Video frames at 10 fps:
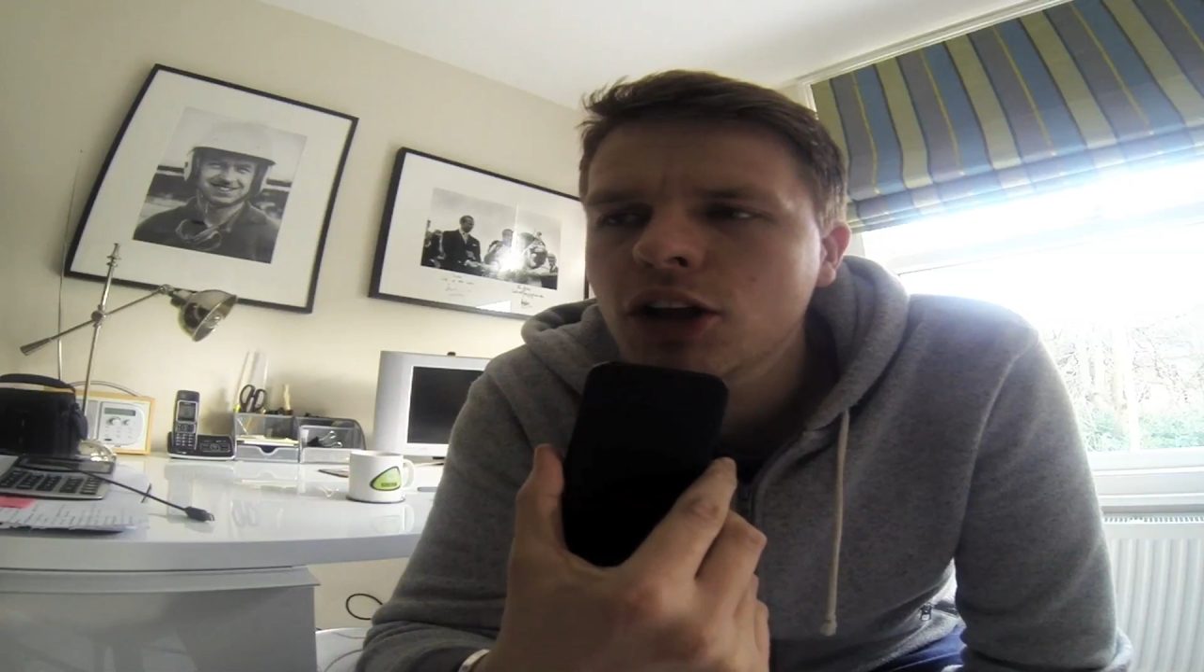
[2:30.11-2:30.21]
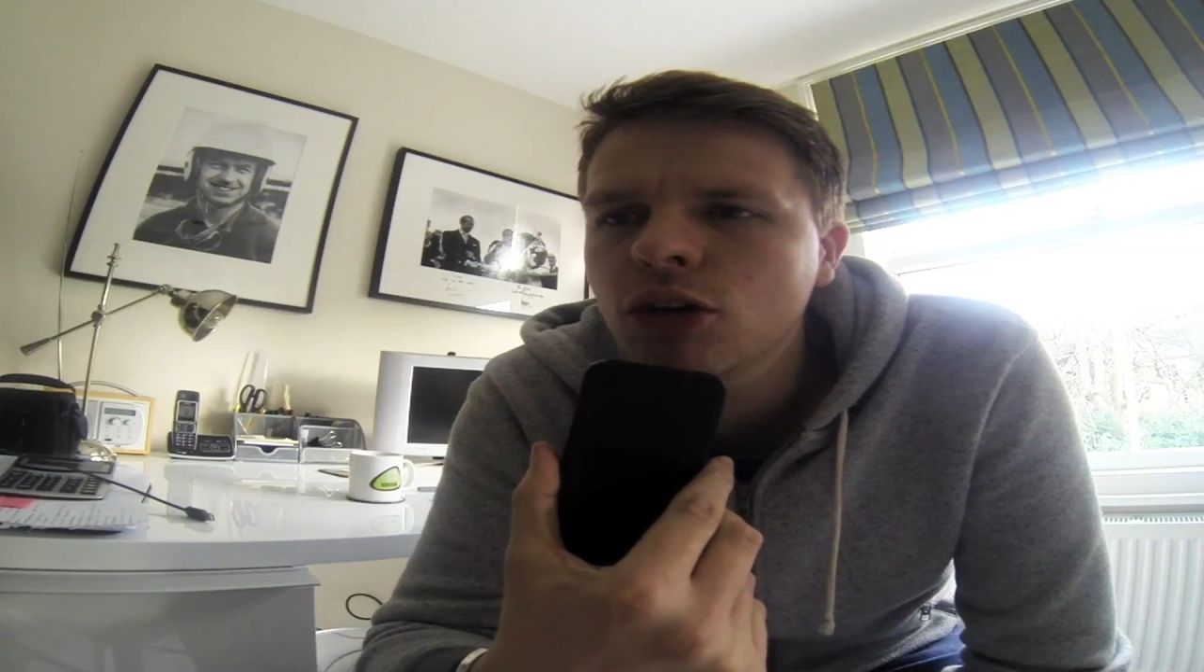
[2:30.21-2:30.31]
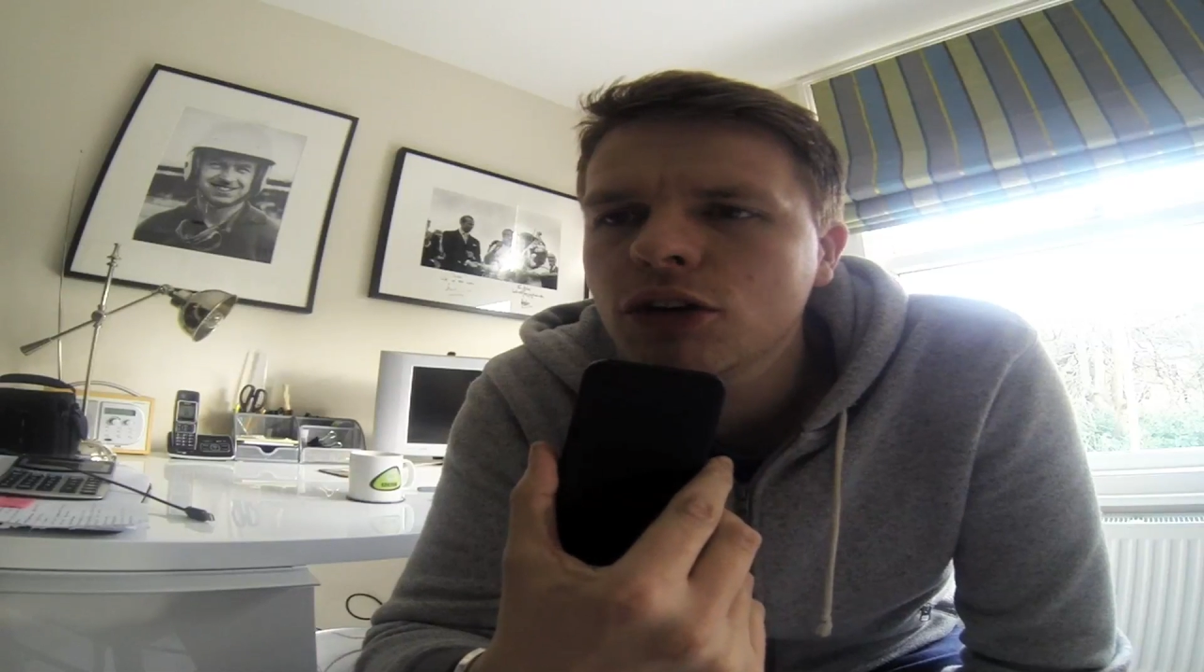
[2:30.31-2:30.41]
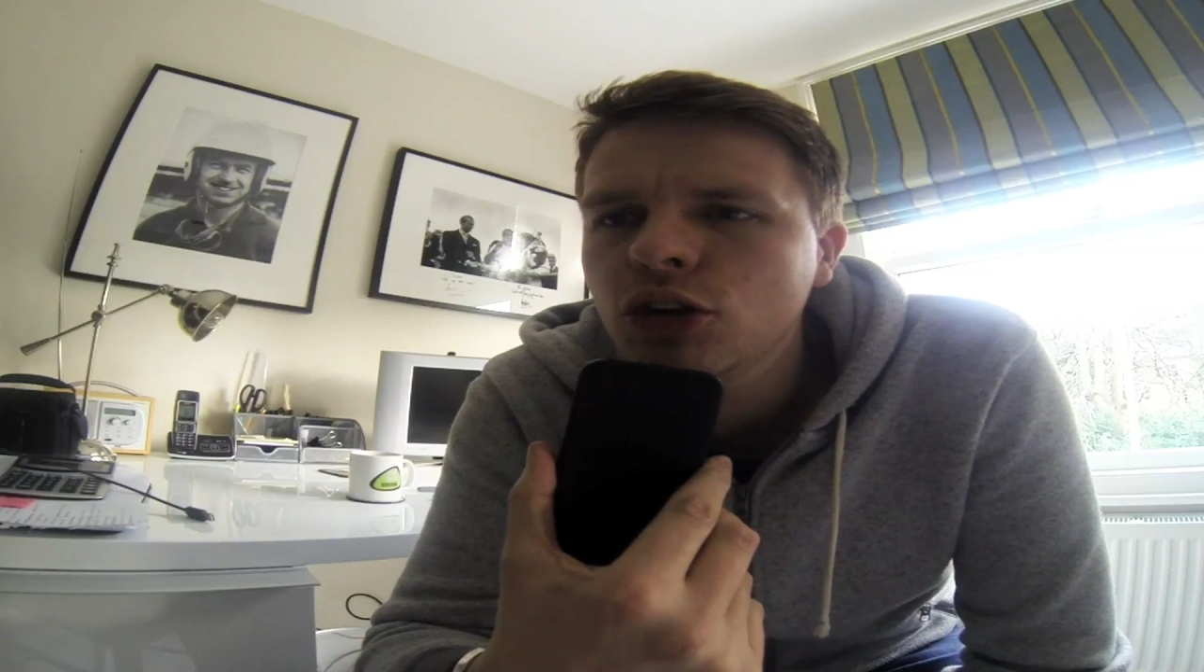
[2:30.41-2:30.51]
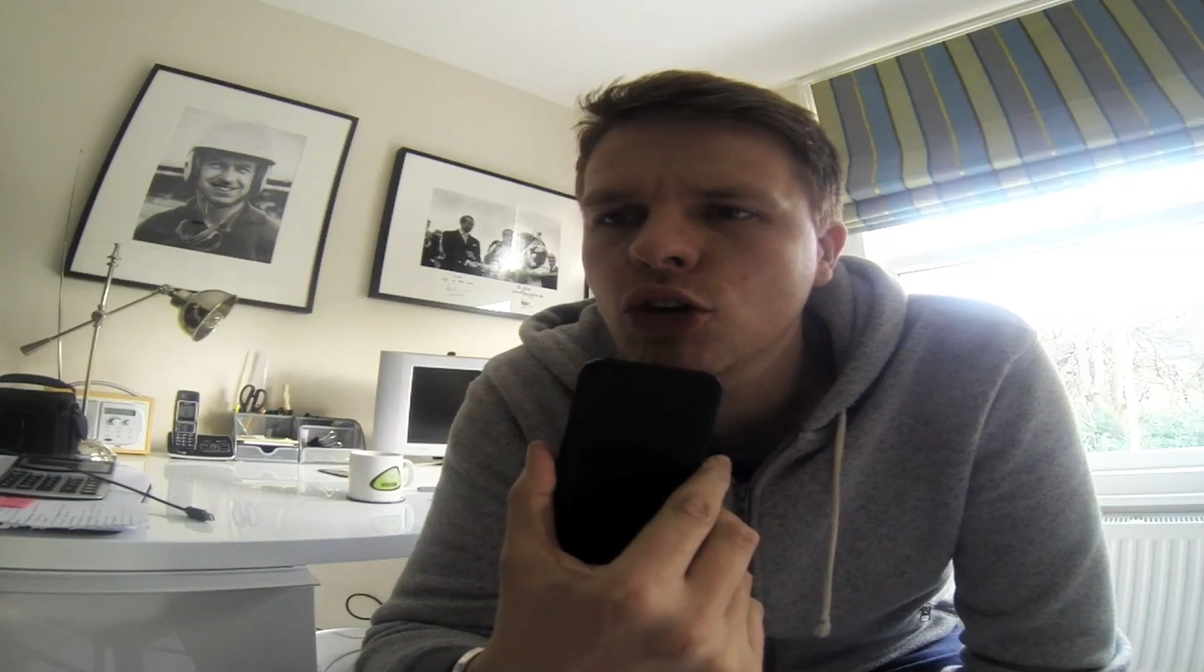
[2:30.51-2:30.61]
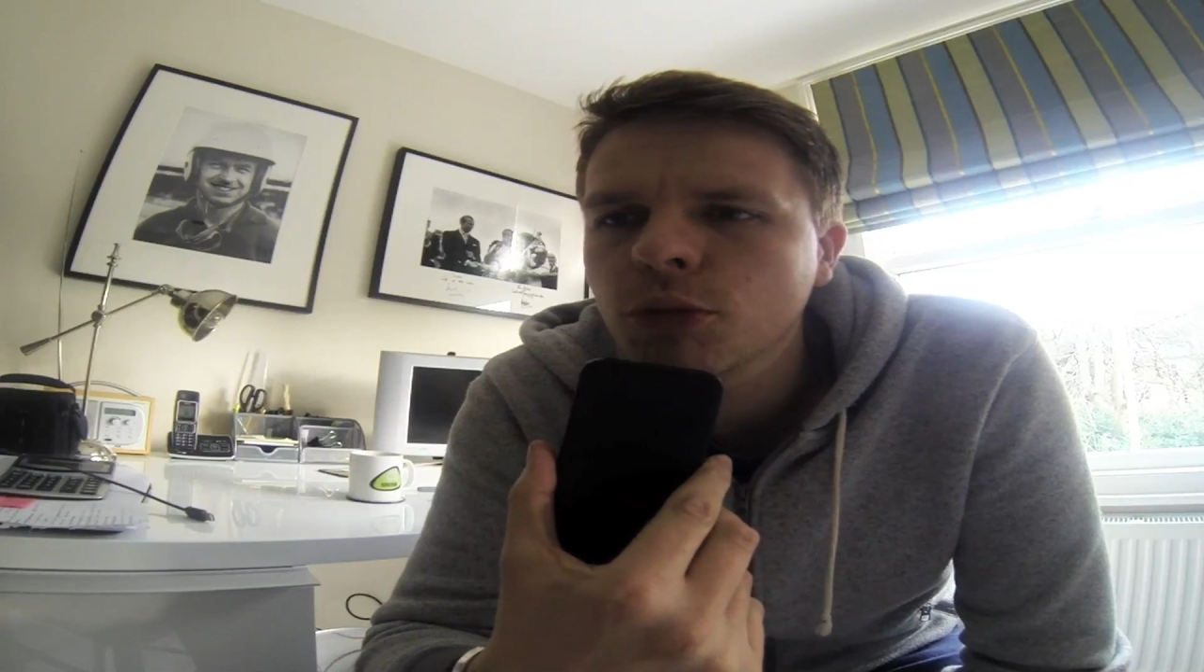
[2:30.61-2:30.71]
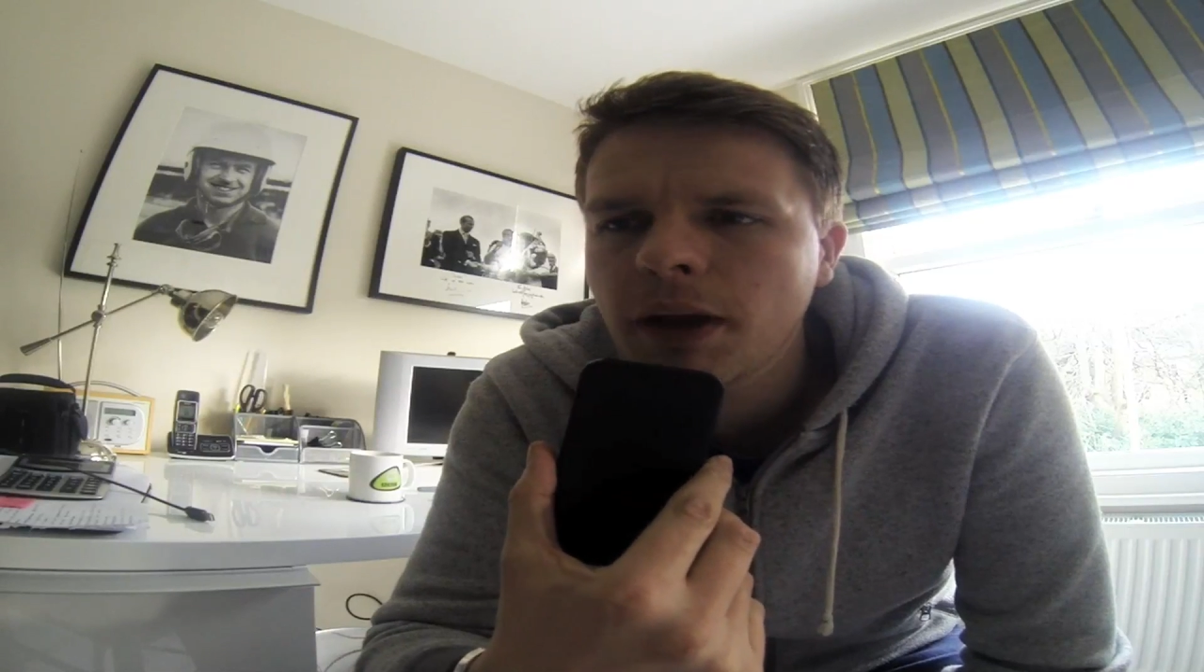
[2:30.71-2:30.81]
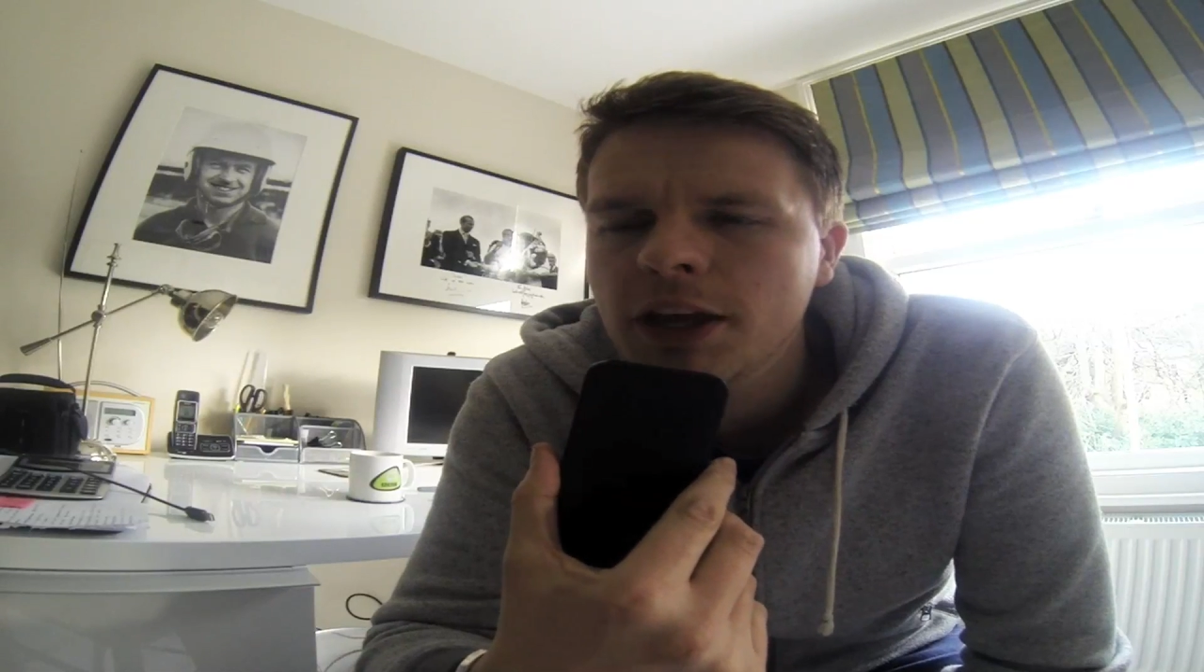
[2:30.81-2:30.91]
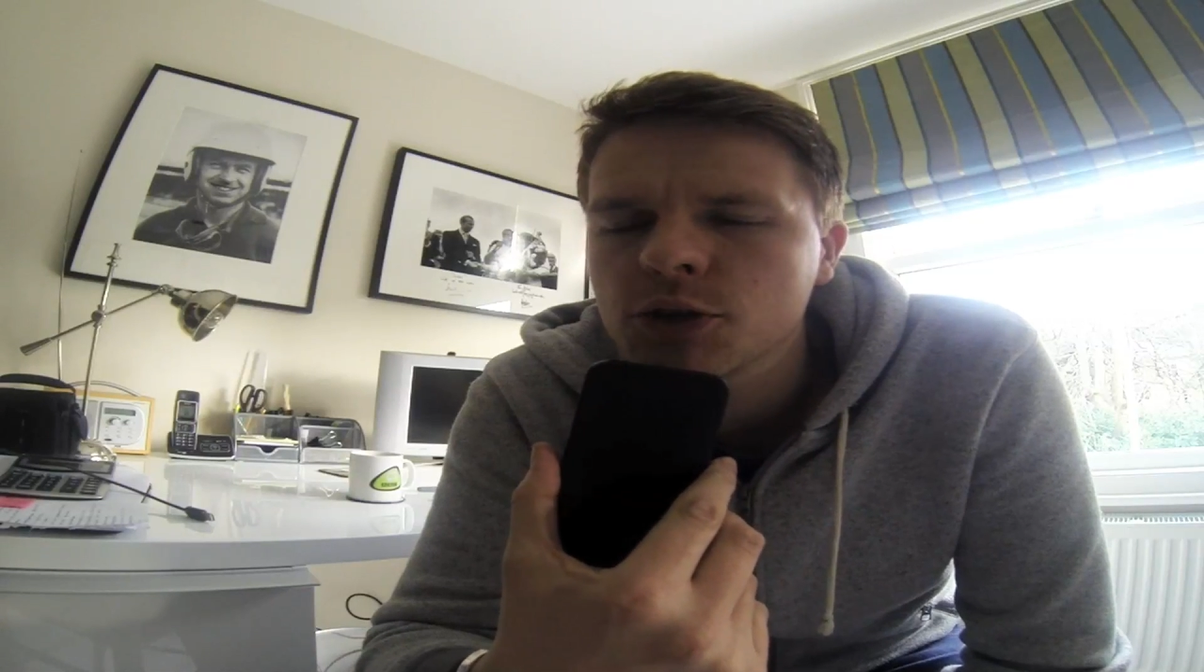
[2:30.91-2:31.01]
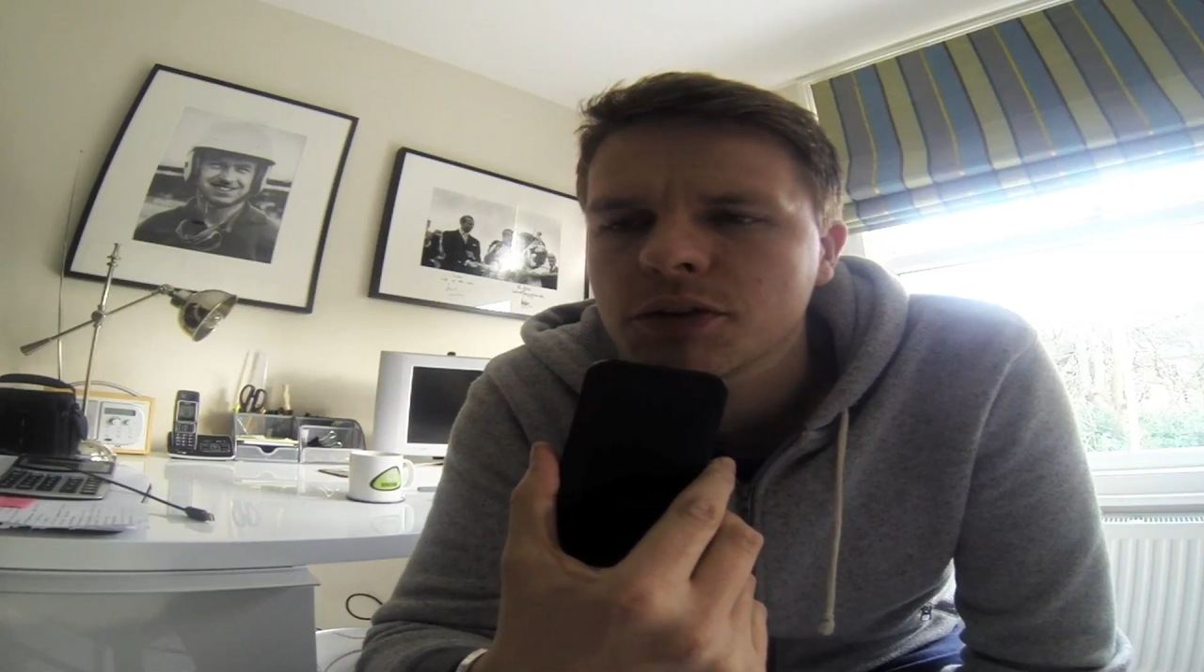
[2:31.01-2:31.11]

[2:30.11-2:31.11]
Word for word: you're you're good mates